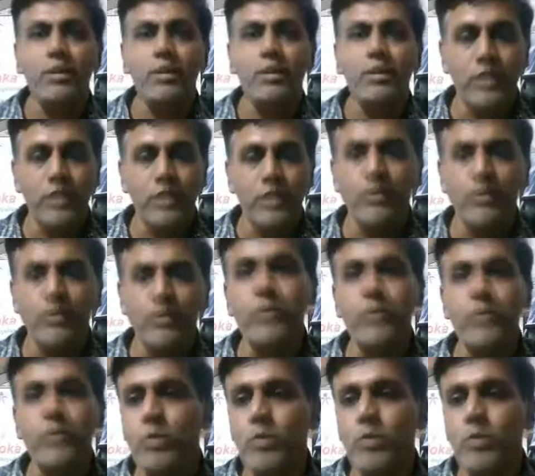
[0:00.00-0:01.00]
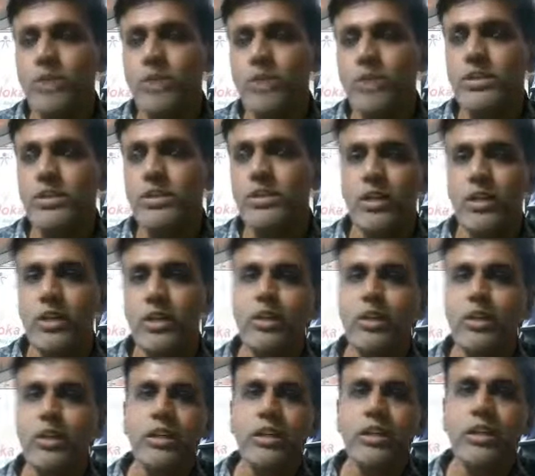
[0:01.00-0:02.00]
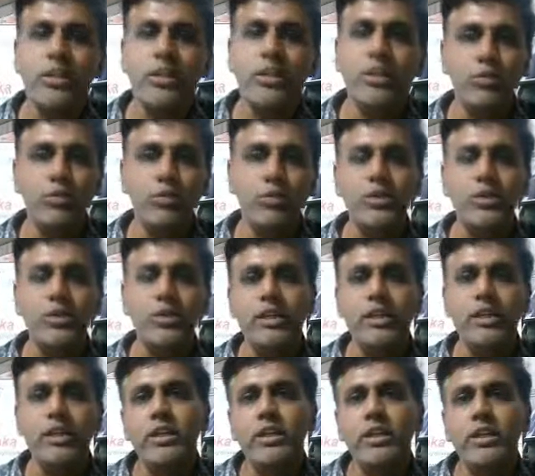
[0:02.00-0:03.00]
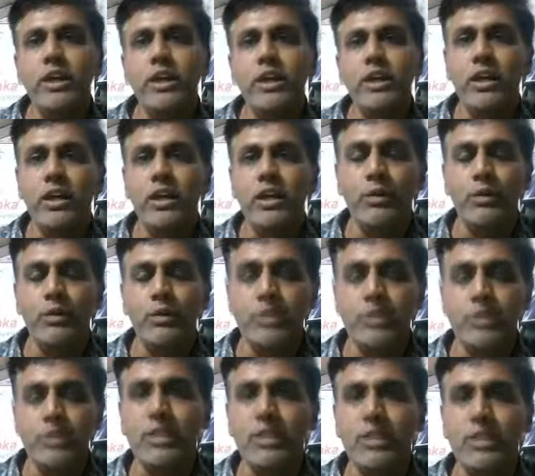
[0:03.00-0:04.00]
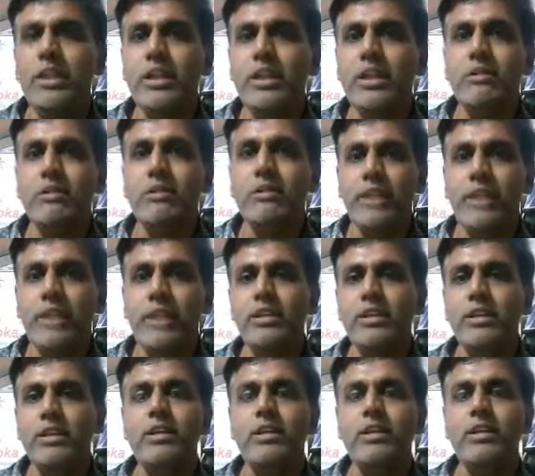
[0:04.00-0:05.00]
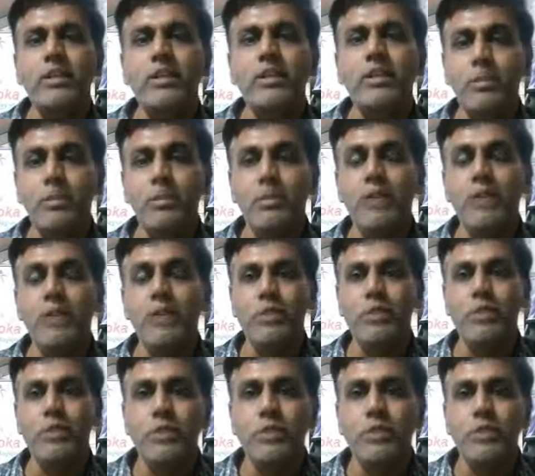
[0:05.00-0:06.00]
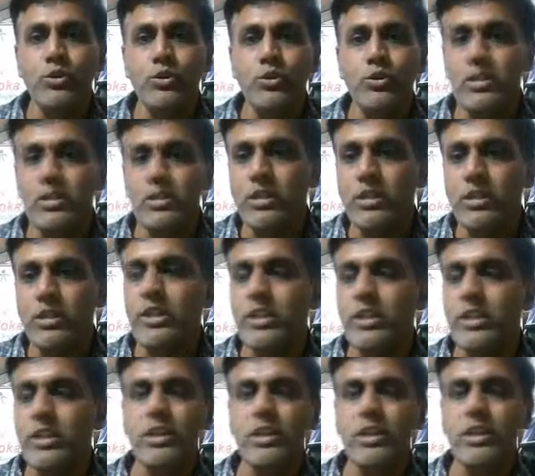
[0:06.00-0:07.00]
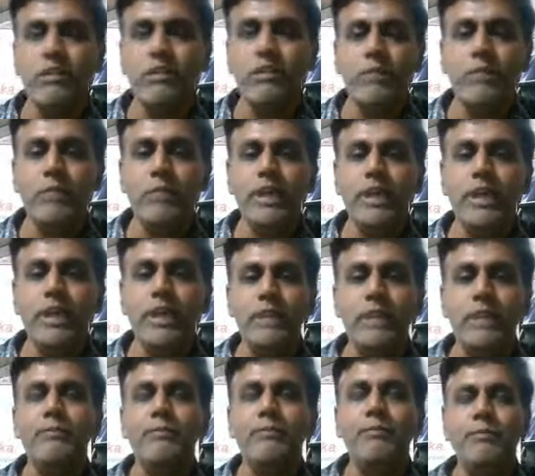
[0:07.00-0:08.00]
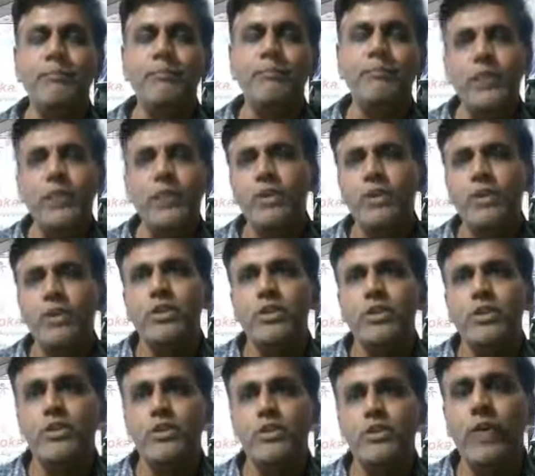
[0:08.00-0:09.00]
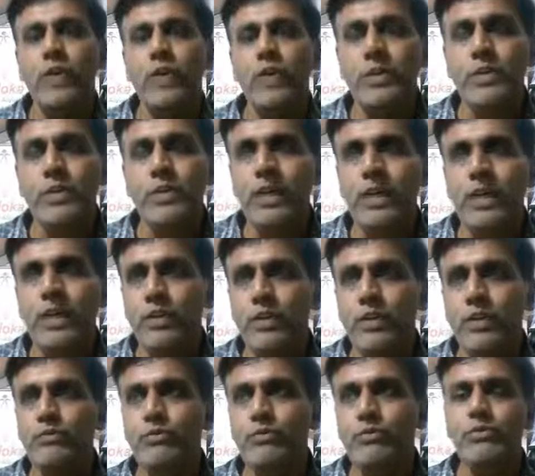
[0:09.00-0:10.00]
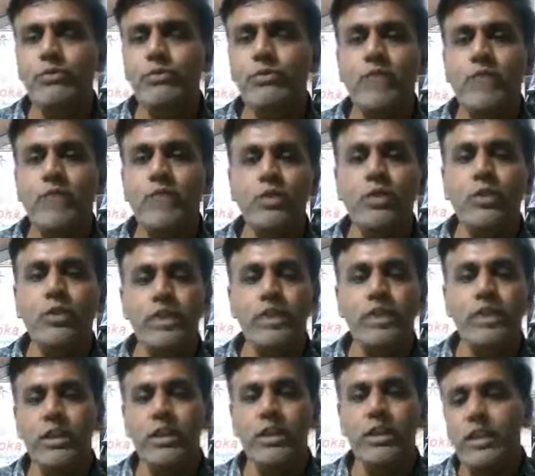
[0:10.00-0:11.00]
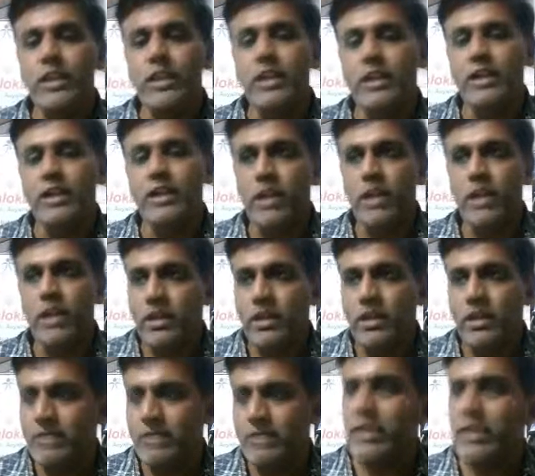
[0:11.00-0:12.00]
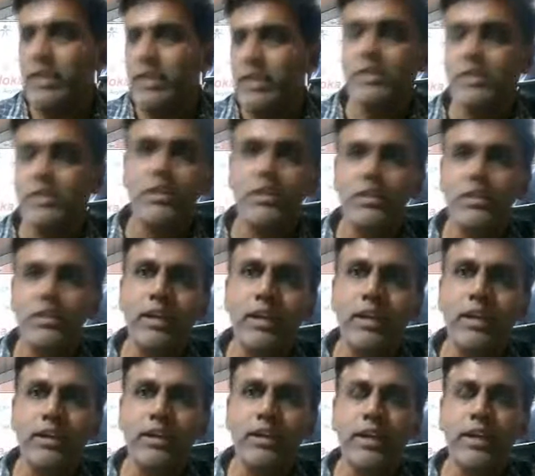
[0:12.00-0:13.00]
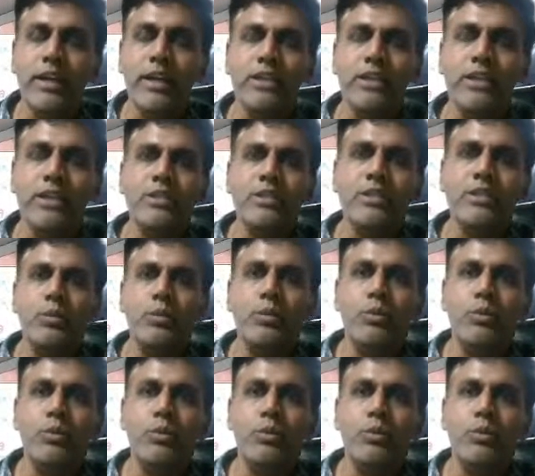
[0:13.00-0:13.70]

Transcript: We then framed our policies around it to boost it, uh, which is a critical factor, the path which we chose, the industrial development. So as we kind of start focusing it in the late uh, 70s, and 80s,